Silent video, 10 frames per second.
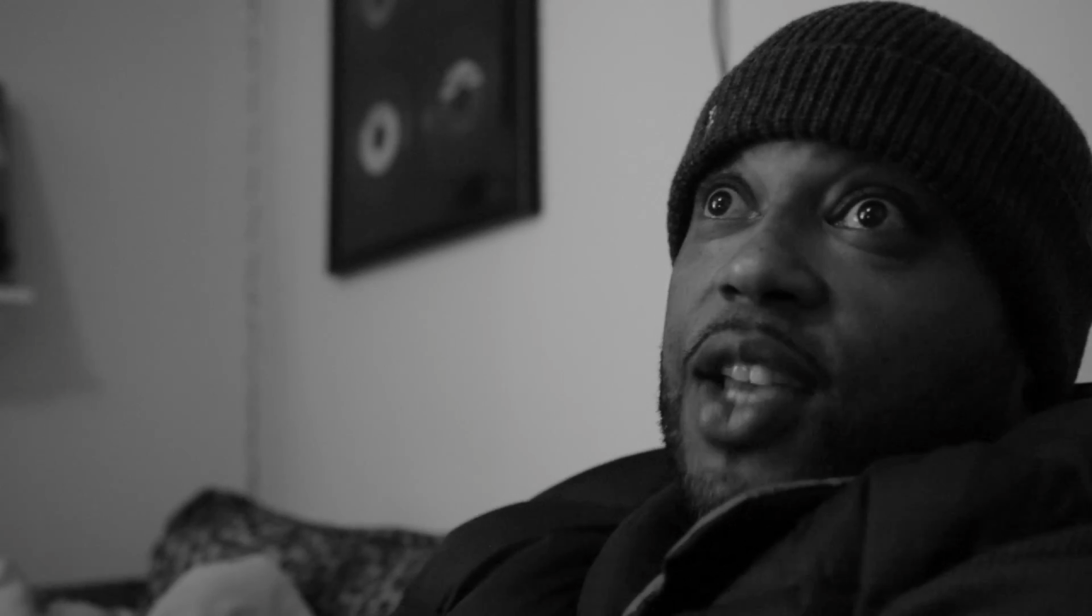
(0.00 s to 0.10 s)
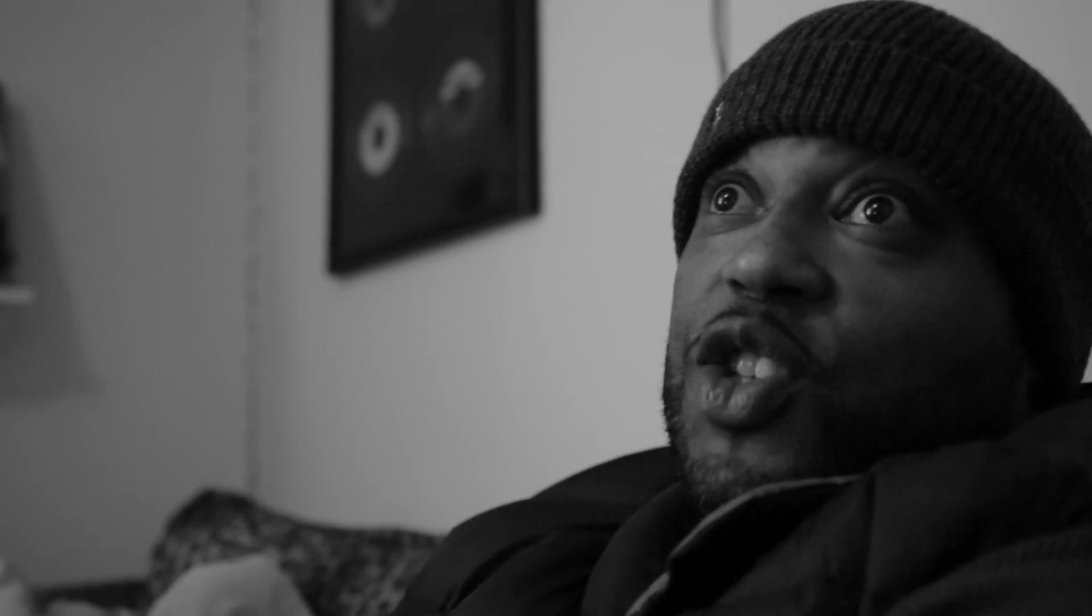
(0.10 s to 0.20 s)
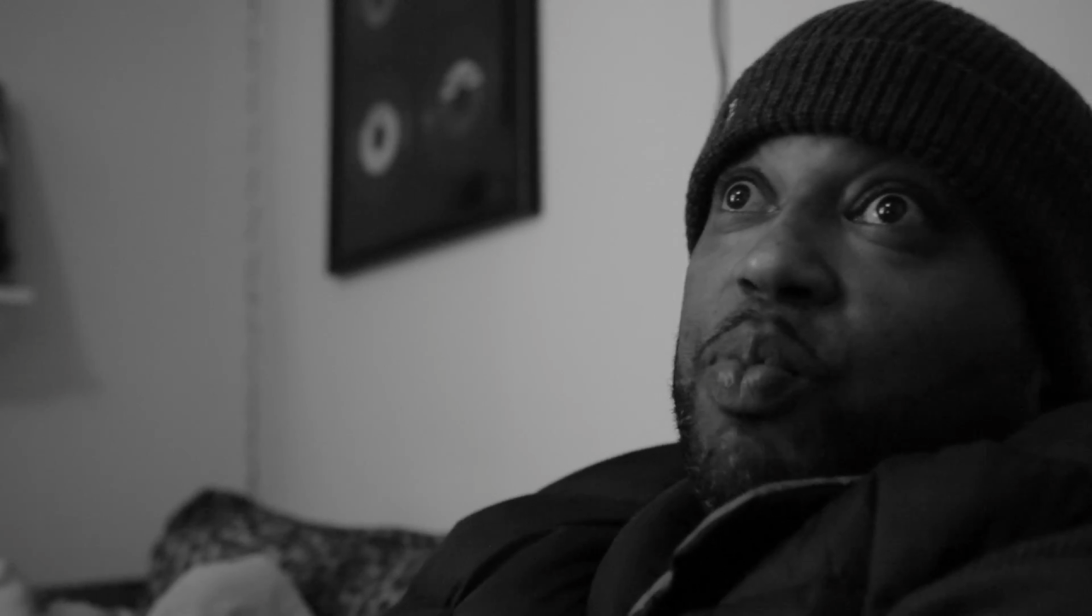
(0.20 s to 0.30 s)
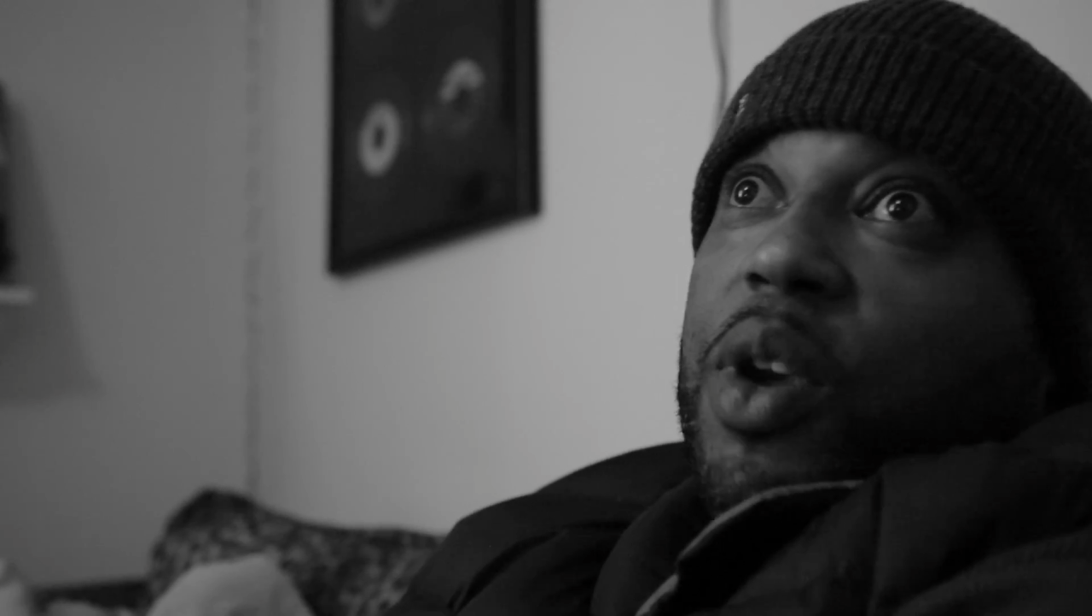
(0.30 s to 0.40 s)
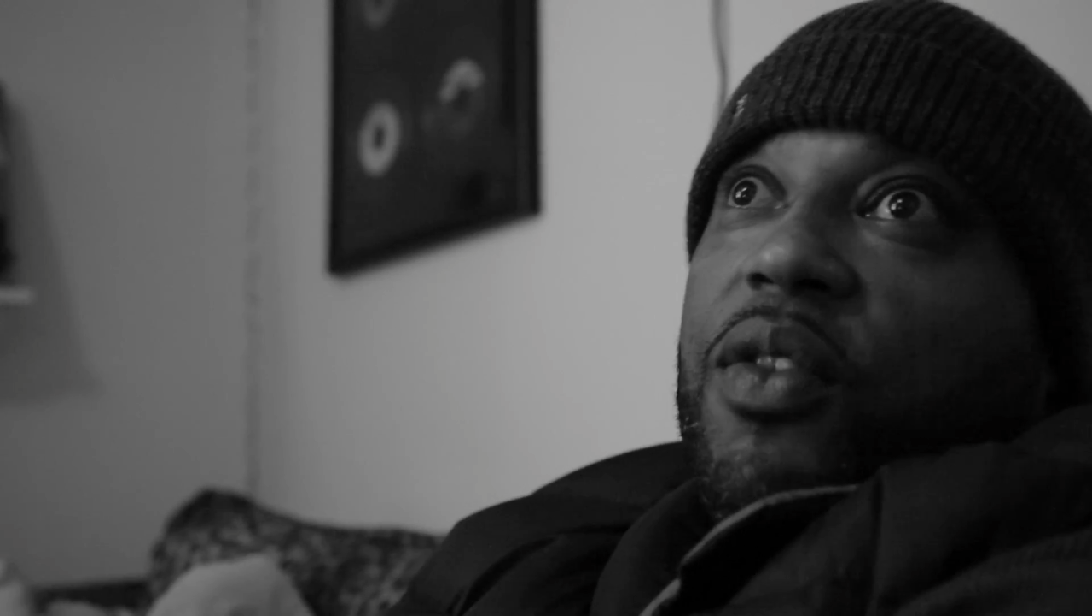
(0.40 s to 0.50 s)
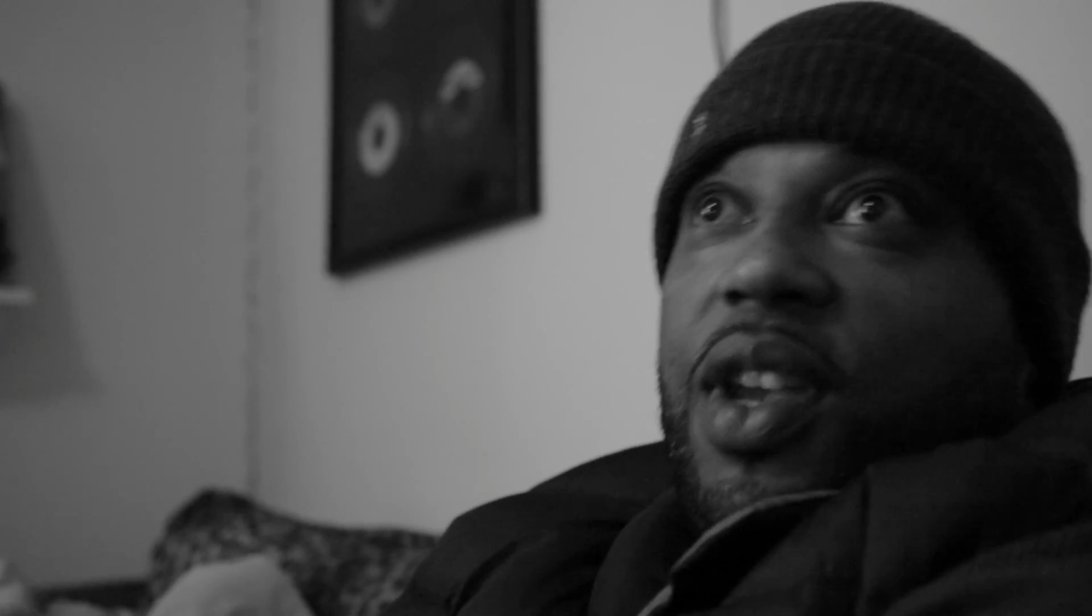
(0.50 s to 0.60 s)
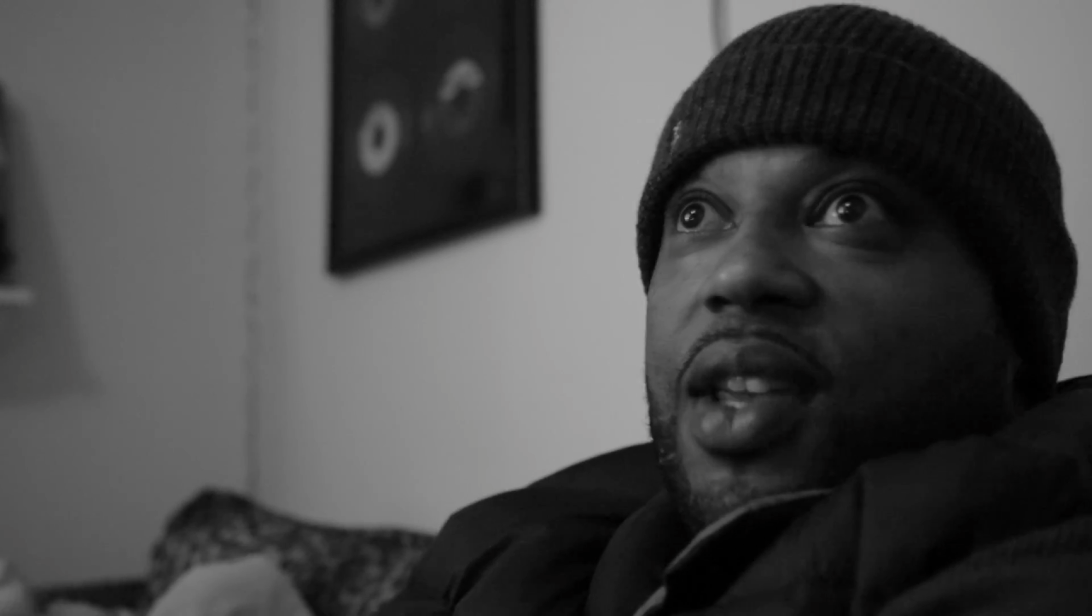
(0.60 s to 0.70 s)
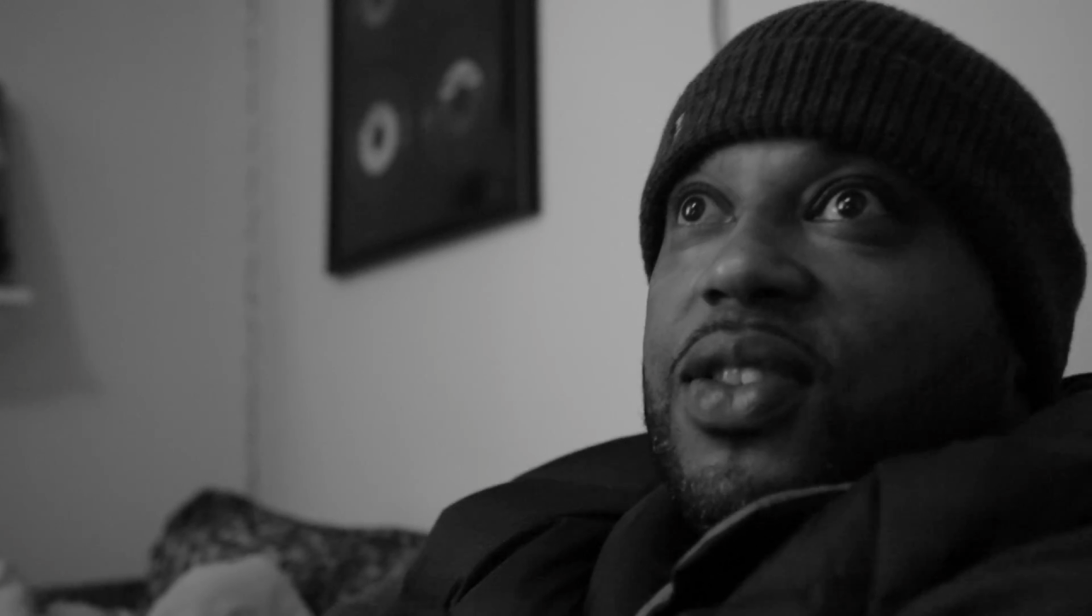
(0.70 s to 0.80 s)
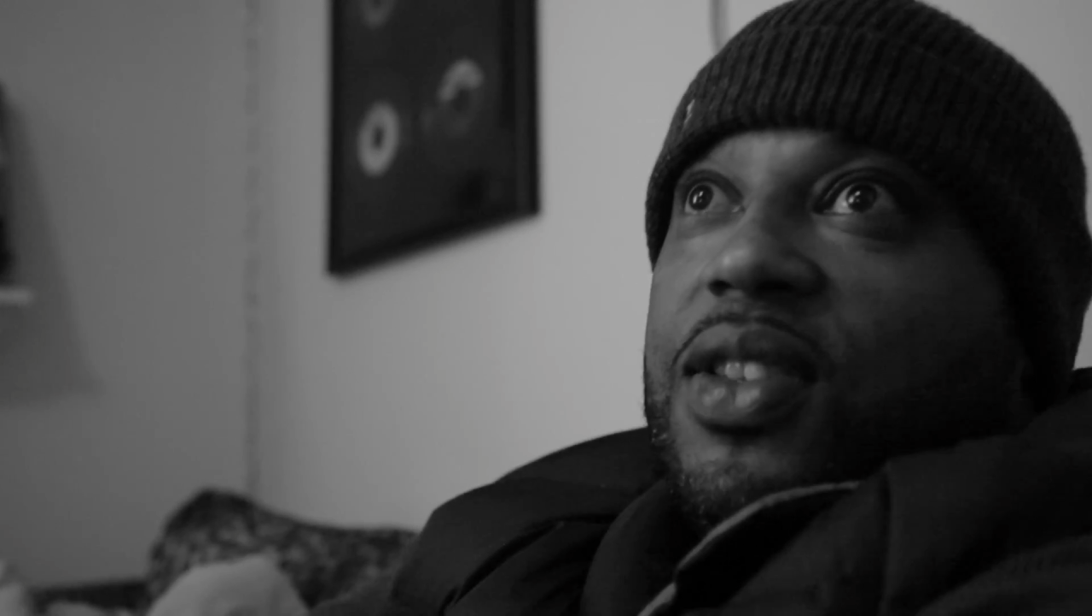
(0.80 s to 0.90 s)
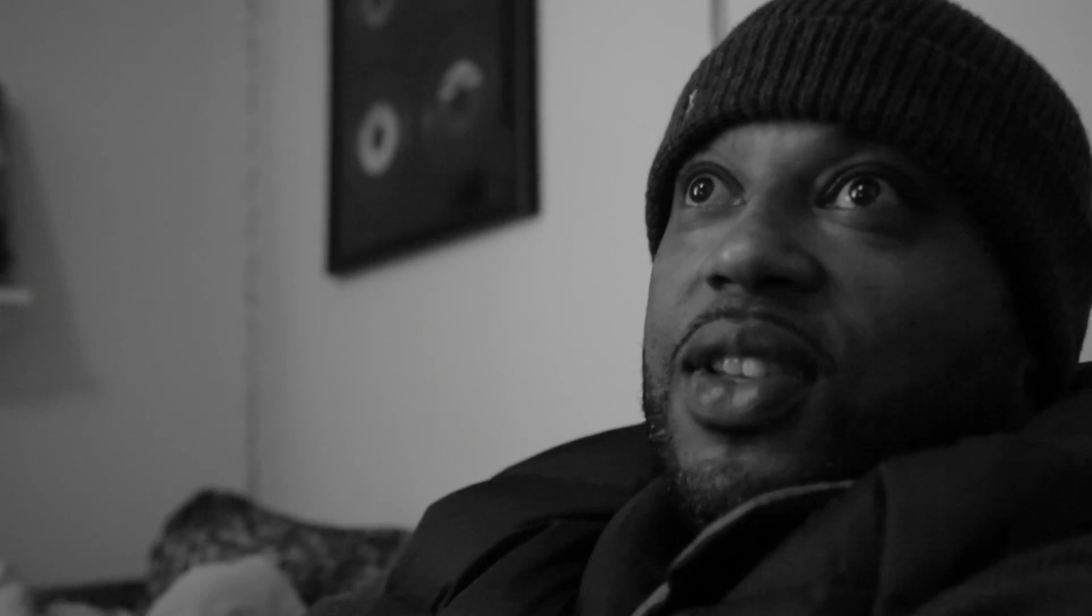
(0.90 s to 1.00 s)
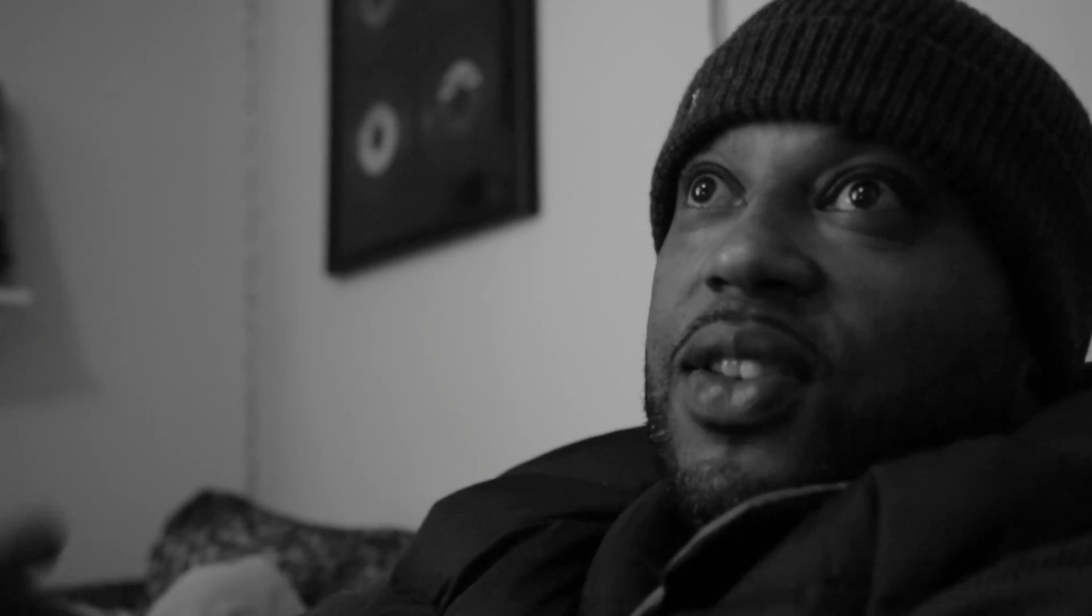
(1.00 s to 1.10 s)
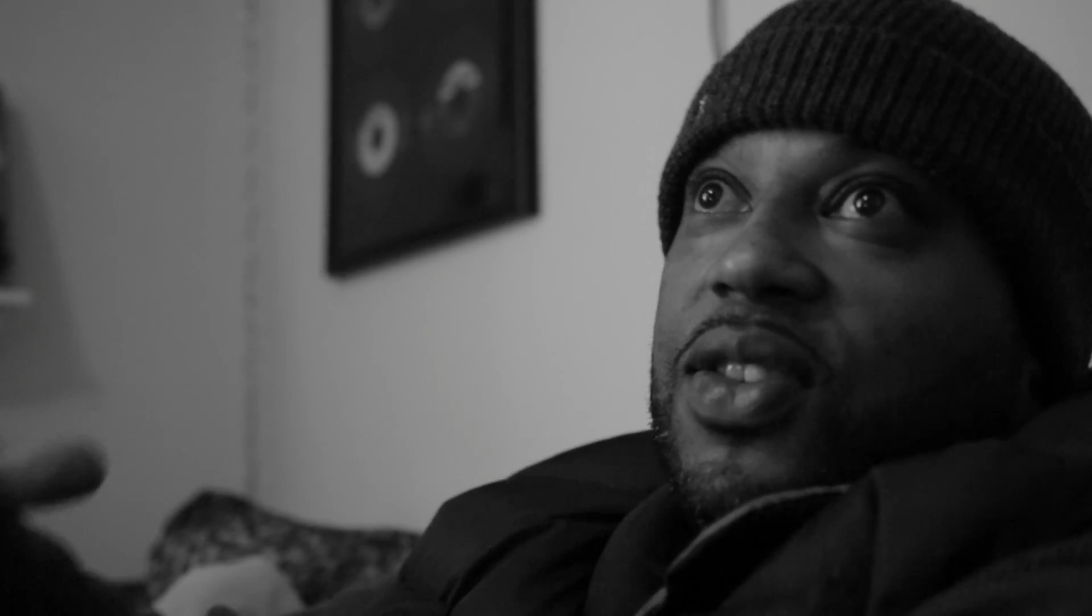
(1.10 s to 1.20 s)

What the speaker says: experienced